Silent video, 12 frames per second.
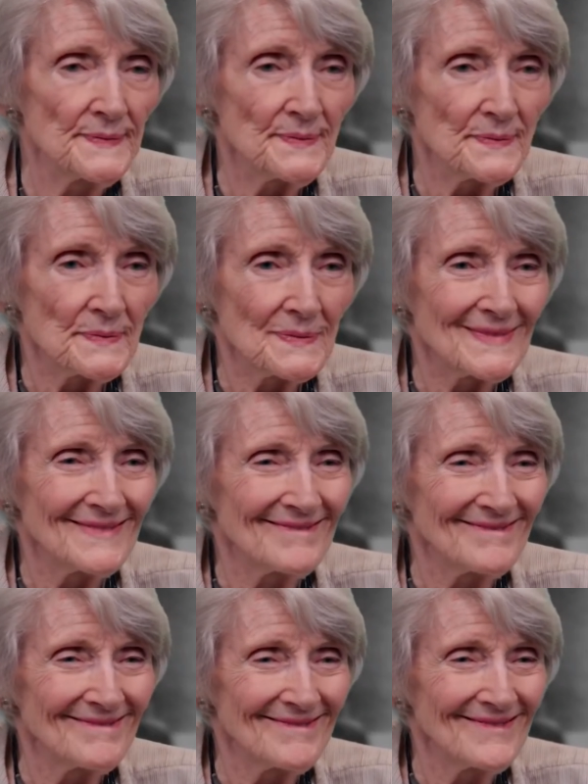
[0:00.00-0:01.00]
Okay.
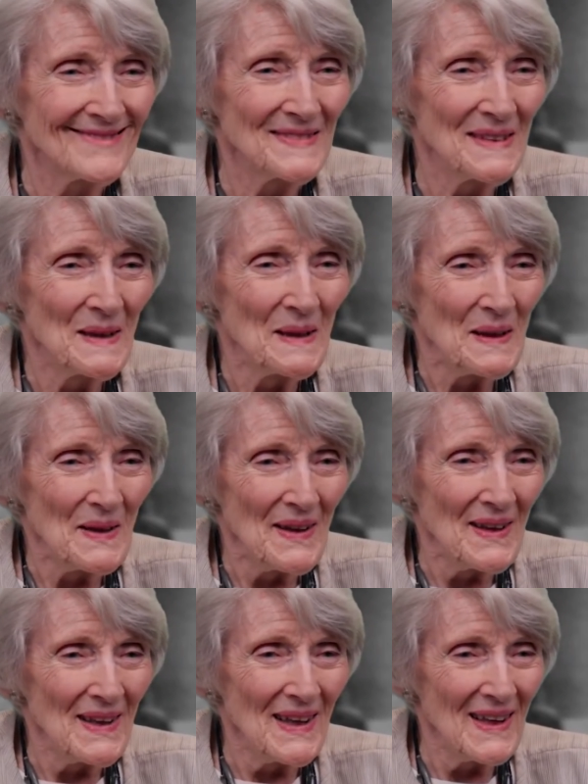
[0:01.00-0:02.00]
Um,
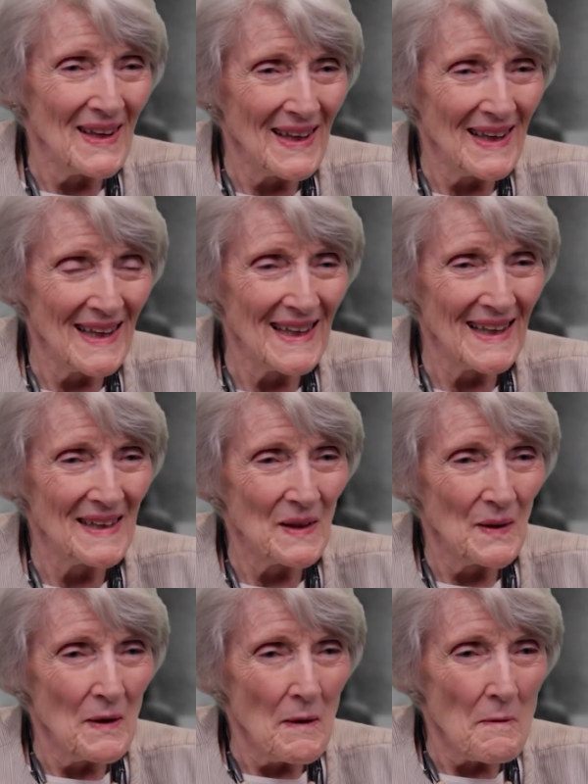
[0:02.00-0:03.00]

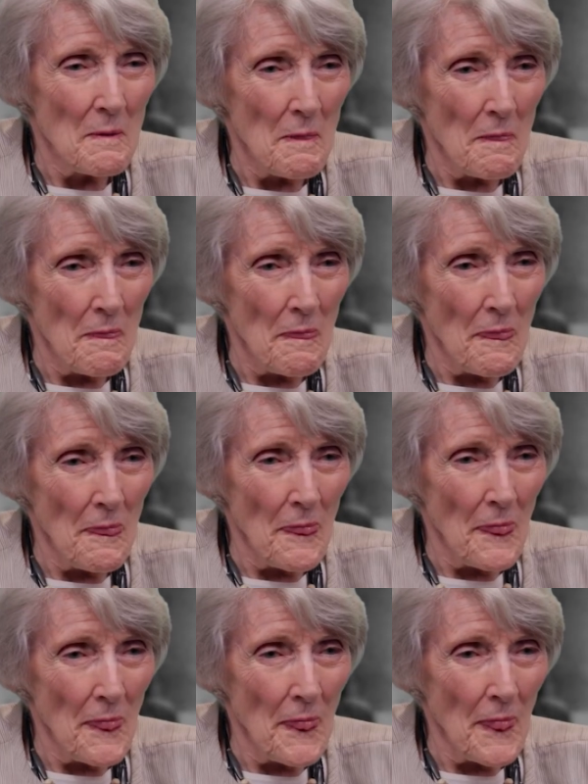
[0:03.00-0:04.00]
well,
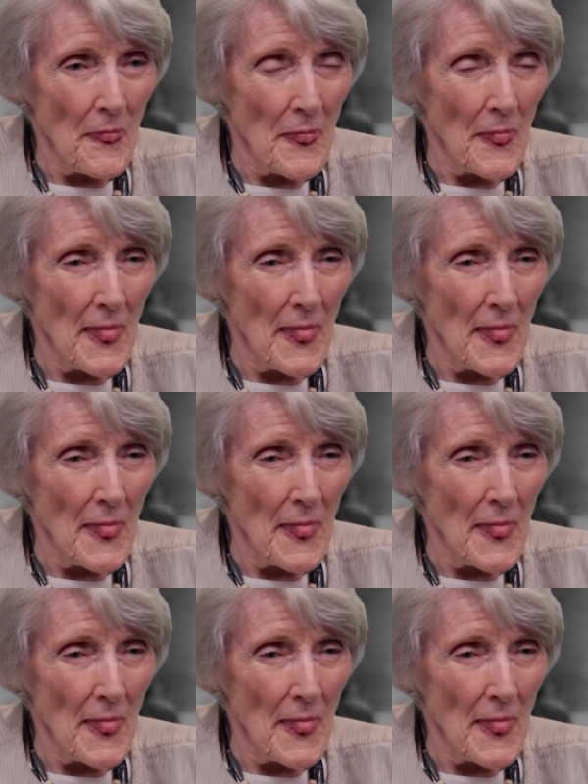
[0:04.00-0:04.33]
let's see.